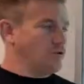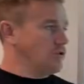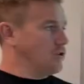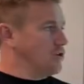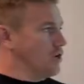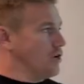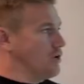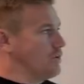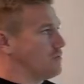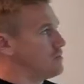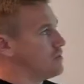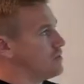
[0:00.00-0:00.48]

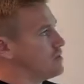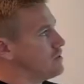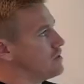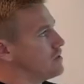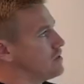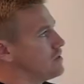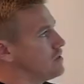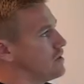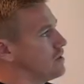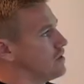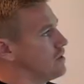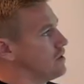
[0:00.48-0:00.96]
types
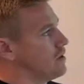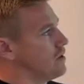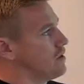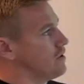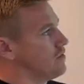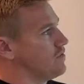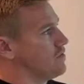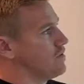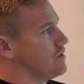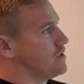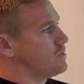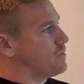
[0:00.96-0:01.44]

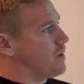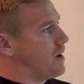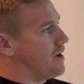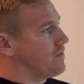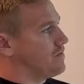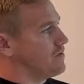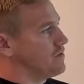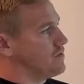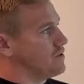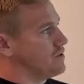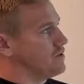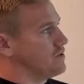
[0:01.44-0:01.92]
of these
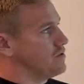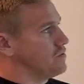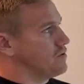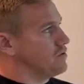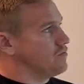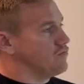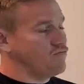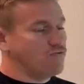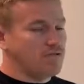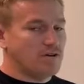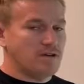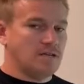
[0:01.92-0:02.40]
pathogens that we
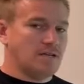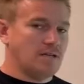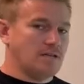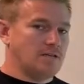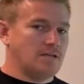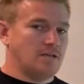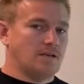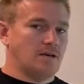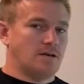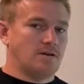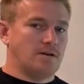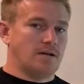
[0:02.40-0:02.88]
really need to
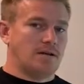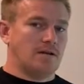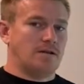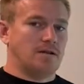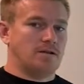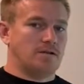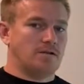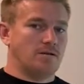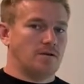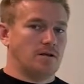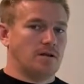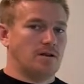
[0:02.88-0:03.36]
go down
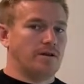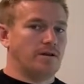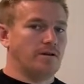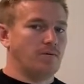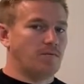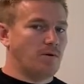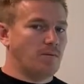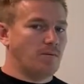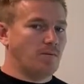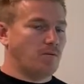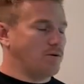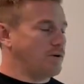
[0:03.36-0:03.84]
into a little
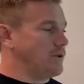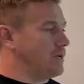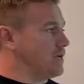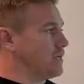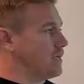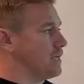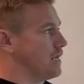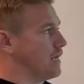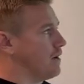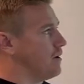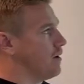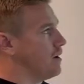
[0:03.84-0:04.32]
bit more
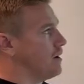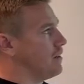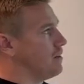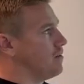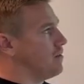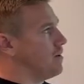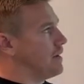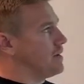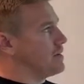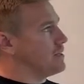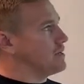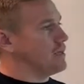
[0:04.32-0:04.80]
detail are the
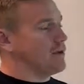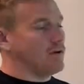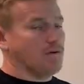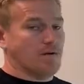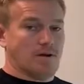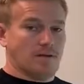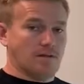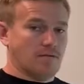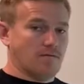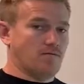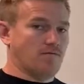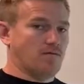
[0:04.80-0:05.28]
bacteria
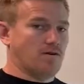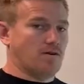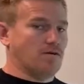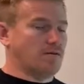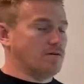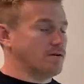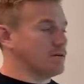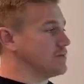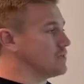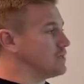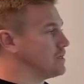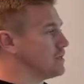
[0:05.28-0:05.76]
and the
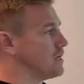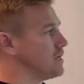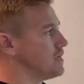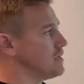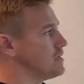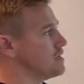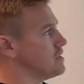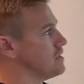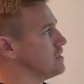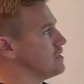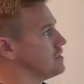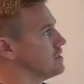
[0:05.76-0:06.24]
virus.
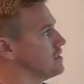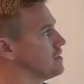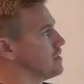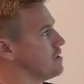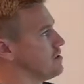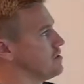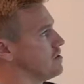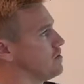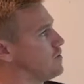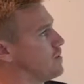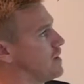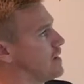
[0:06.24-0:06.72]
So
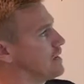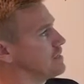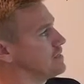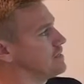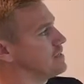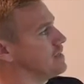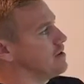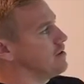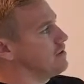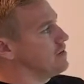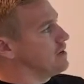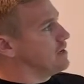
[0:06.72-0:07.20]

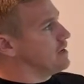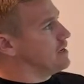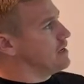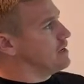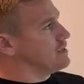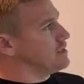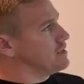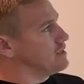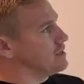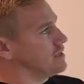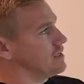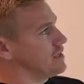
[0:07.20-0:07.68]
bacteria is
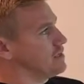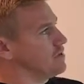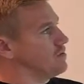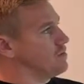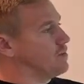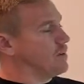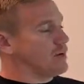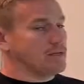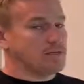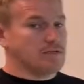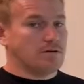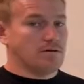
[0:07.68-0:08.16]
a single
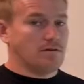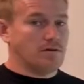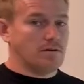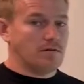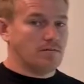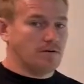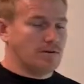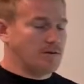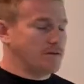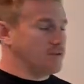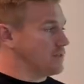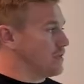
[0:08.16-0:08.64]
bacterium
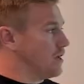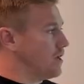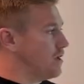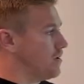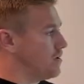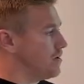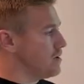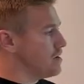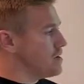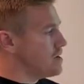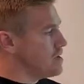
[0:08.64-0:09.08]
on its own.